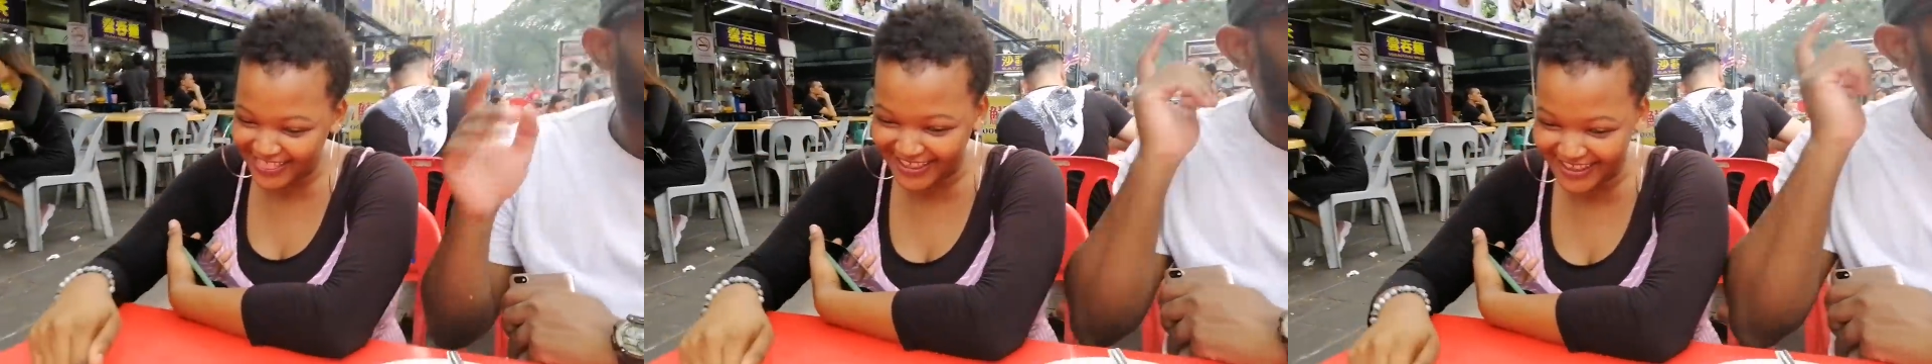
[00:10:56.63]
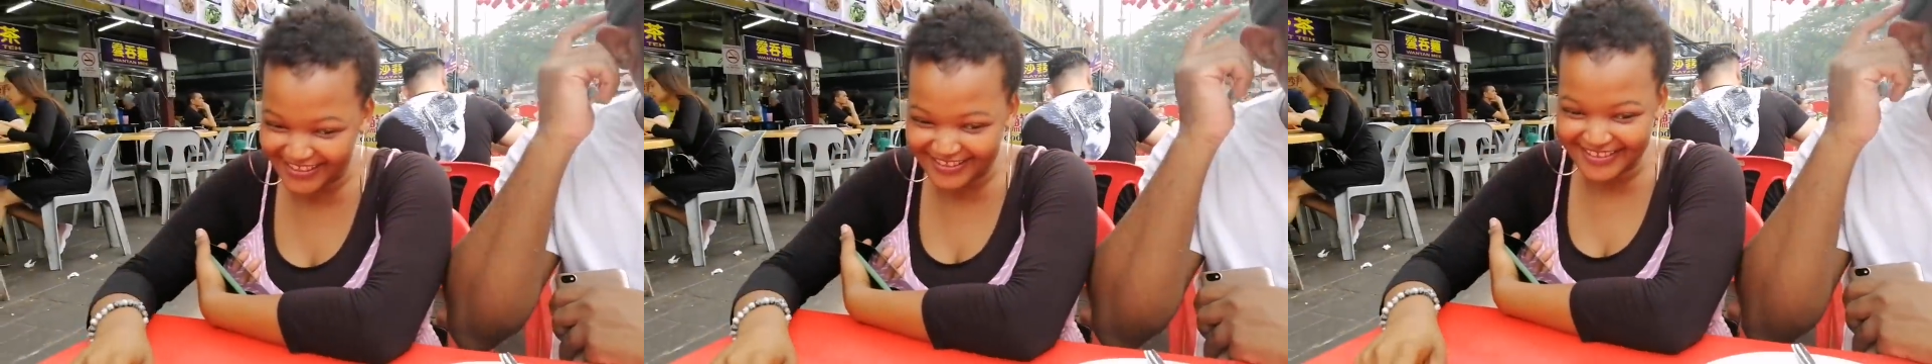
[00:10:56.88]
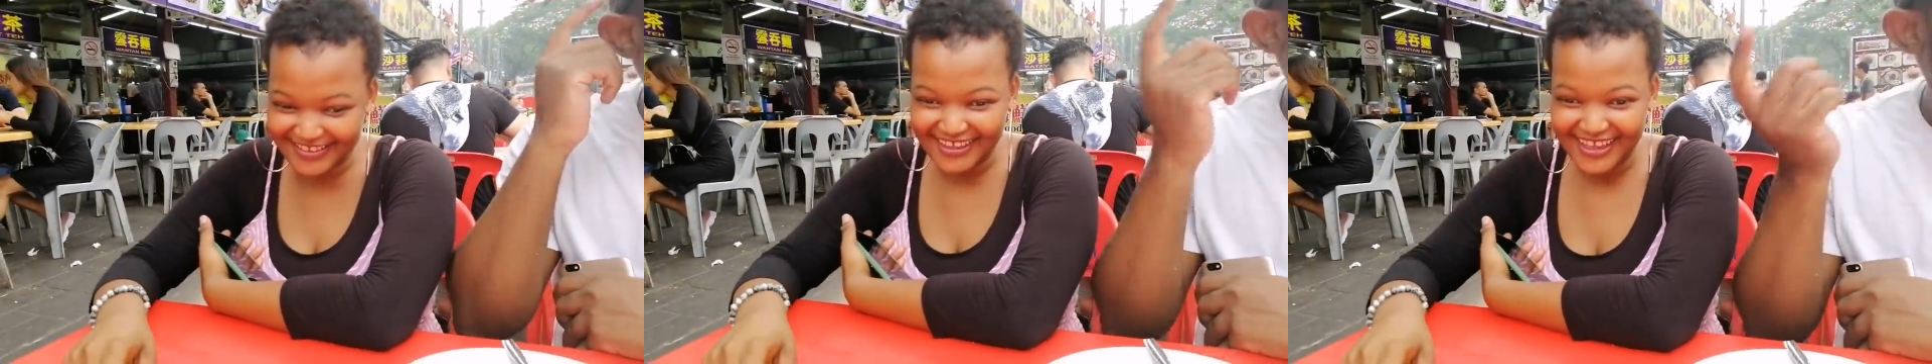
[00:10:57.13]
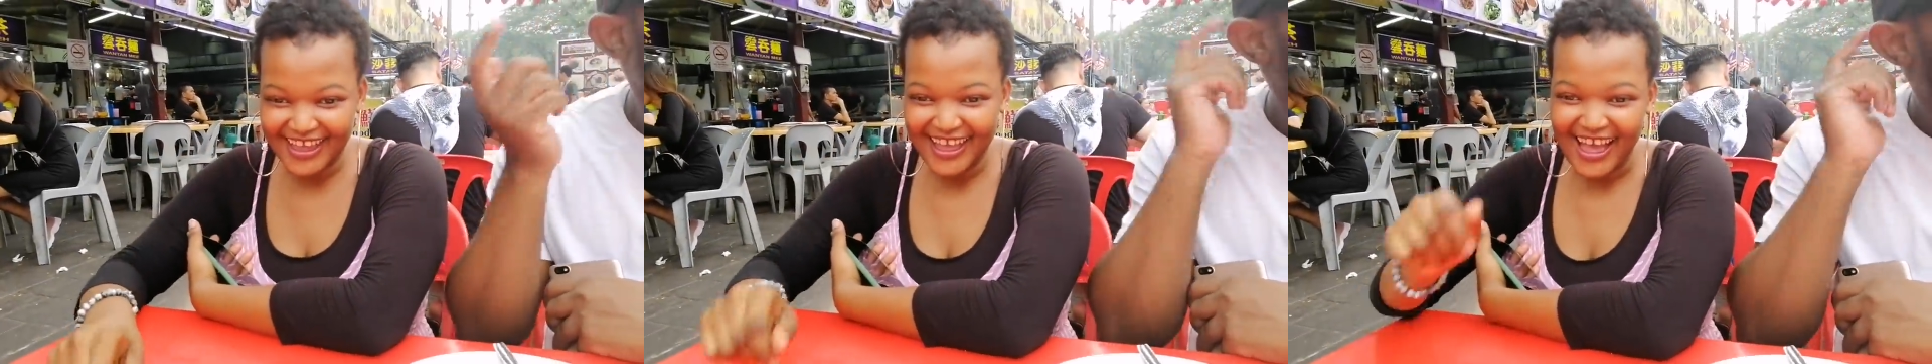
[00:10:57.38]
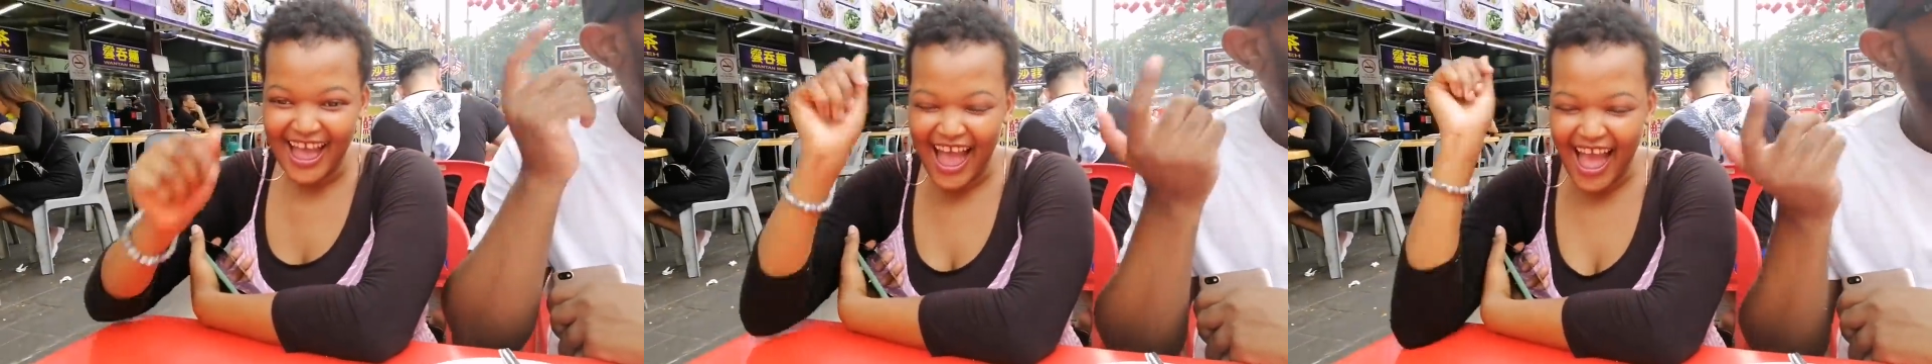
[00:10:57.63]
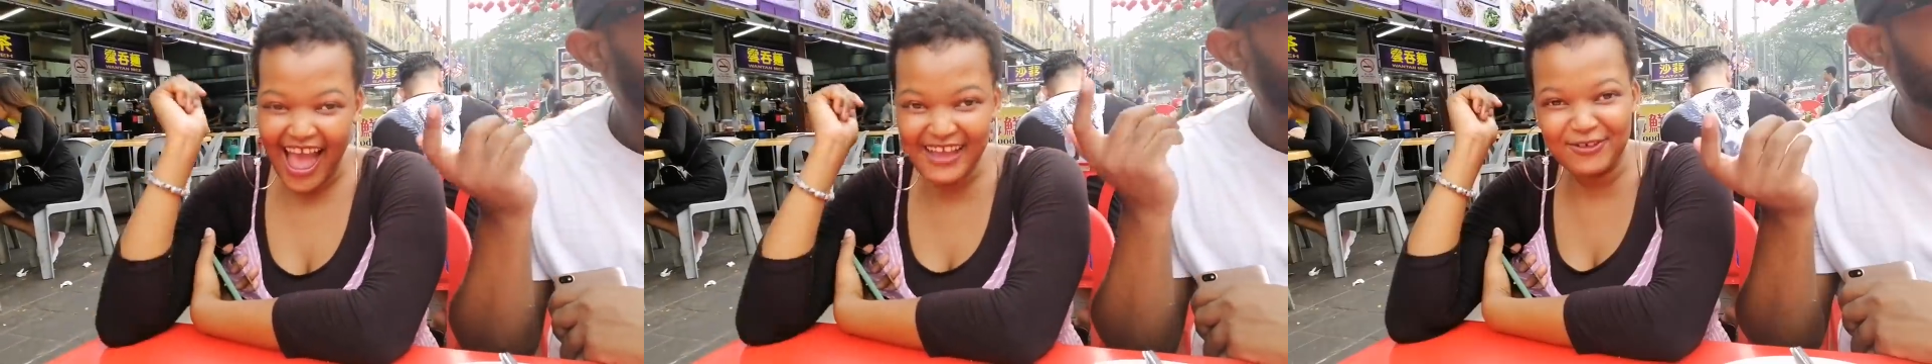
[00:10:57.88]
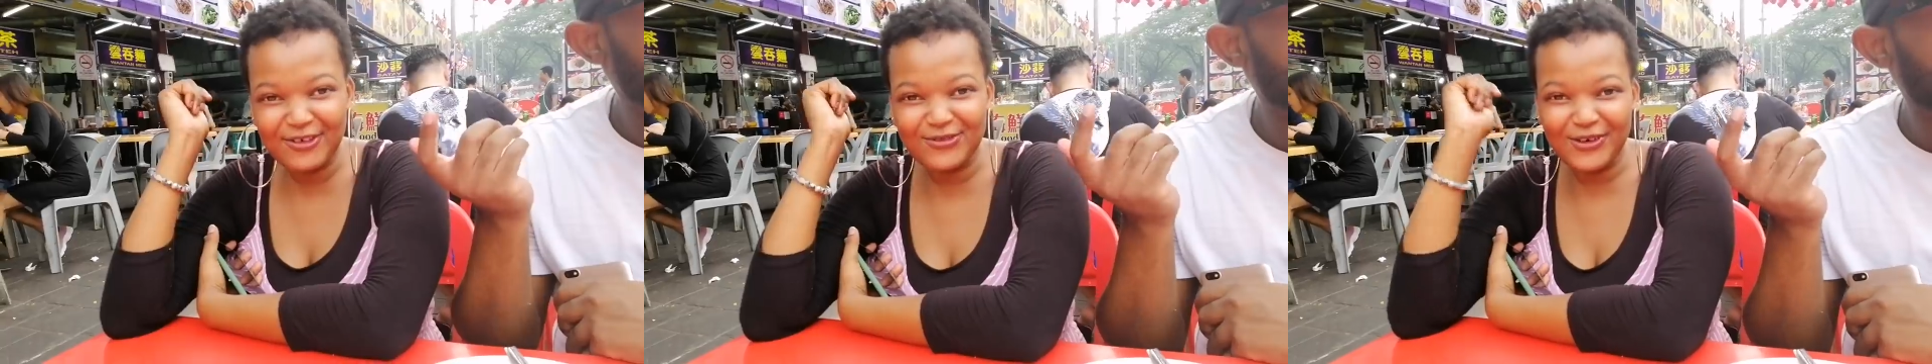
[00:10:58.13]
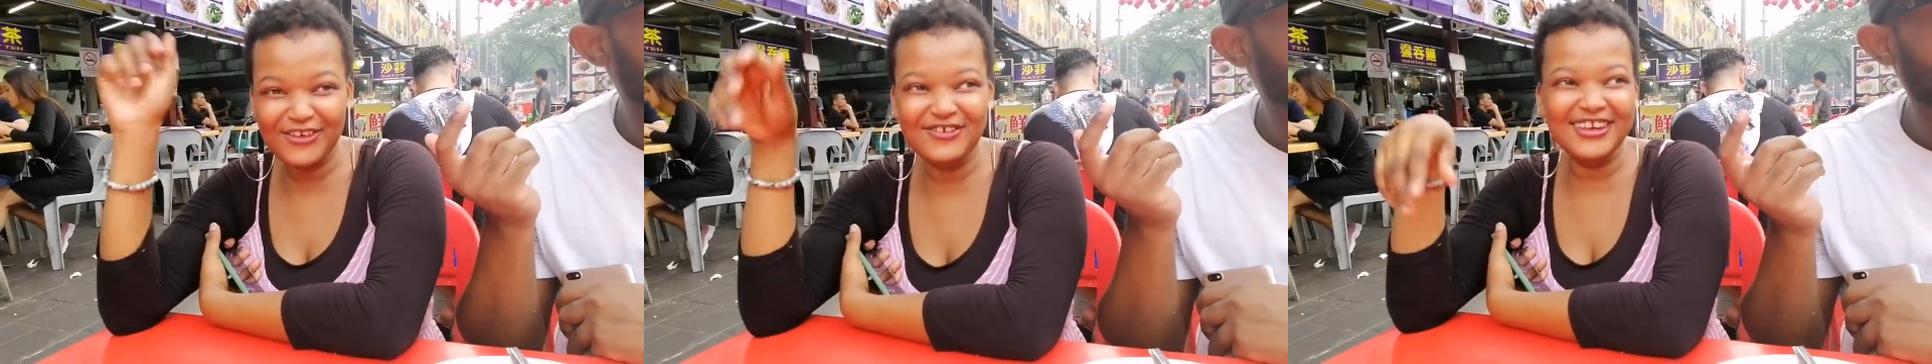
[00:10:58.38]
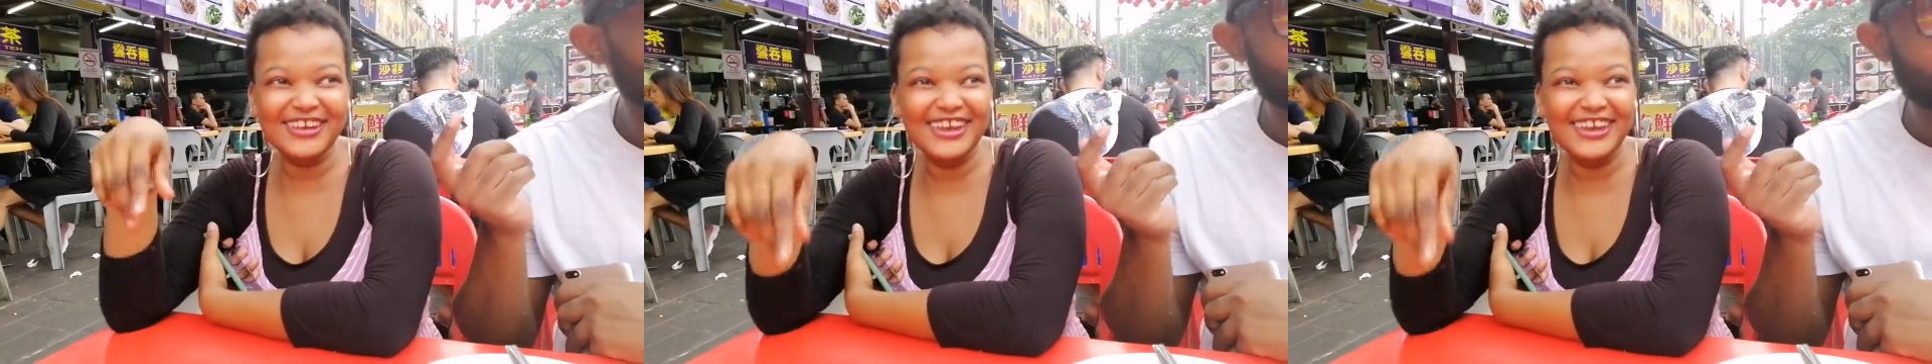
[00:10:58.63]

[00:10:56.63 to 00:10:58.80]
She was thinking like, what's going on here?